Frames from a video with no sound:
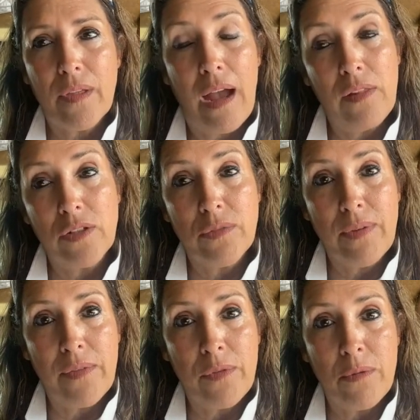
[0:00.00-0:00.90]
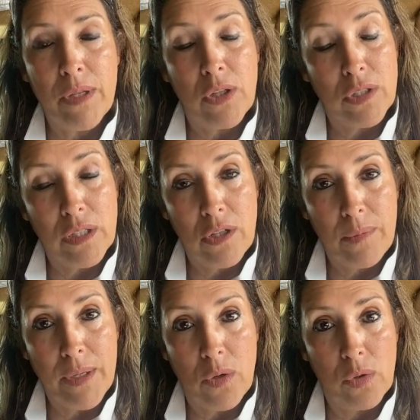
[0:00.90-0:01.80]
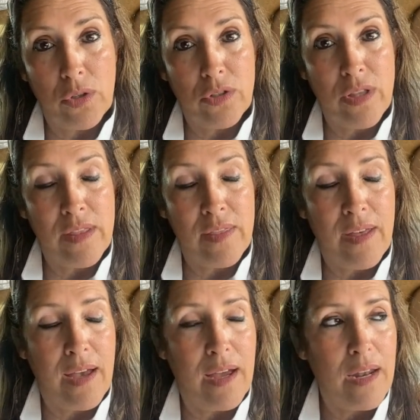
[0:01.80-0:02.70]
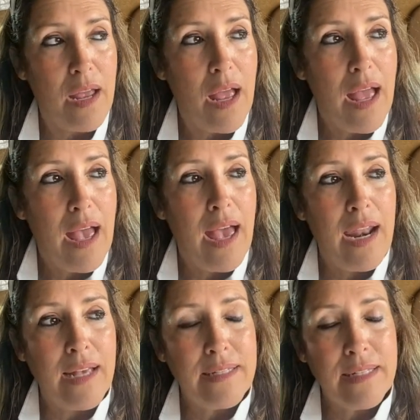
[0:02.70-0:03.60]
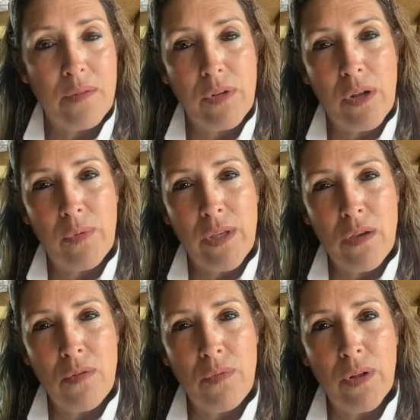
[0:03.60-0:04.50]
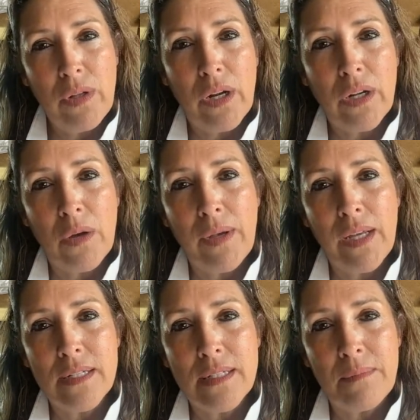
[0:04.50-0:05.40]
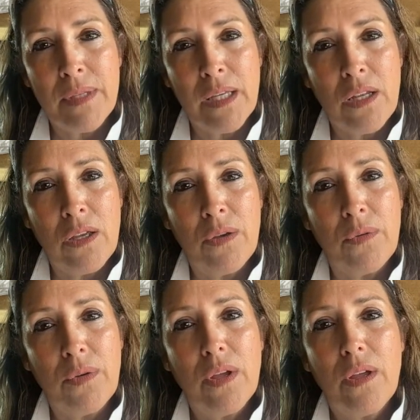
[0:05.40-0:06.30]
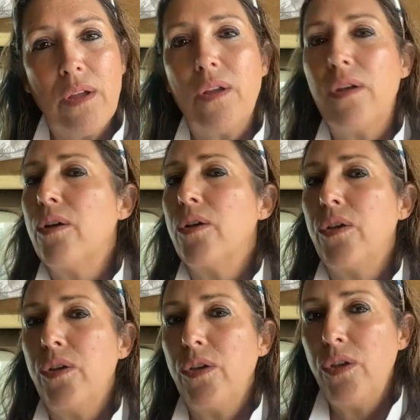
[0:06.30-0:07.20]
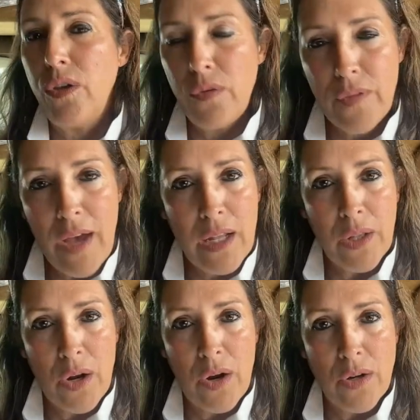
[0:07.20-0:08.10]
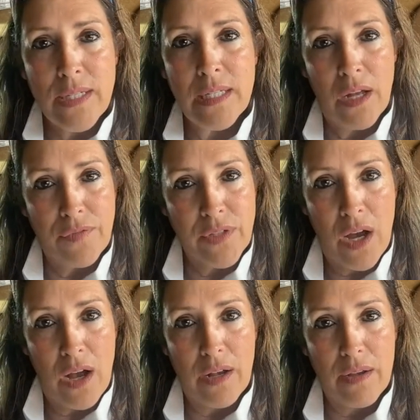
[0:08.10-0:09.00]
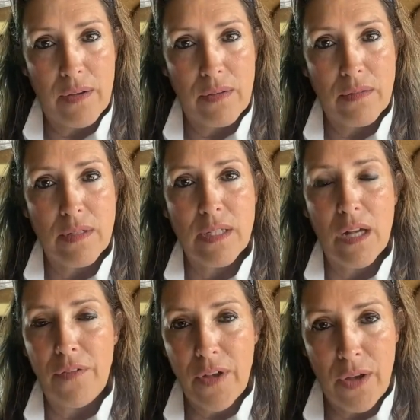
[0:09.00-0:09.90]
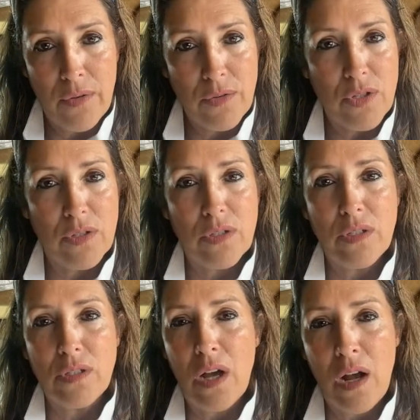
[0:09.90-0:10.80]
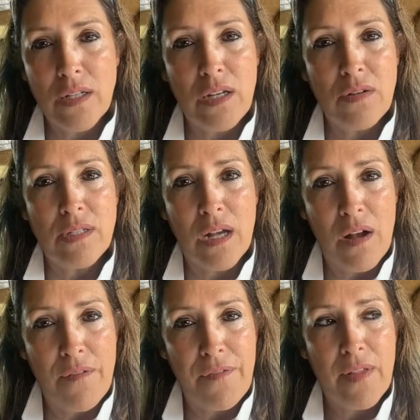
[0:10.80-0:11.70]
looked around the room, it looked a little bit older than that. And I said, when you really are going into something new, you've got to learn self-talk, self-coach. Talk to yourself